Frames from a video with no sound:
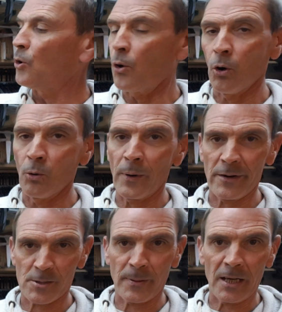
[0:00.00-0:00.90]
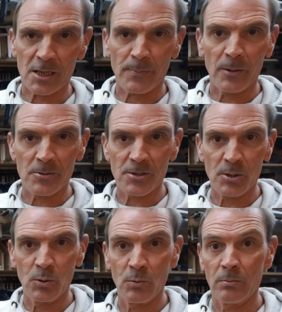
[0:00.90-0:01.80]
or where it's been exposed
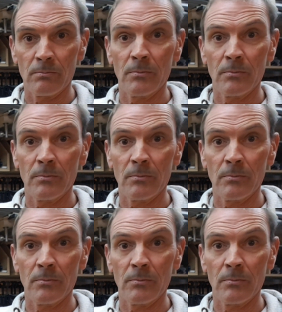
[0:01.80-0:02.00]
to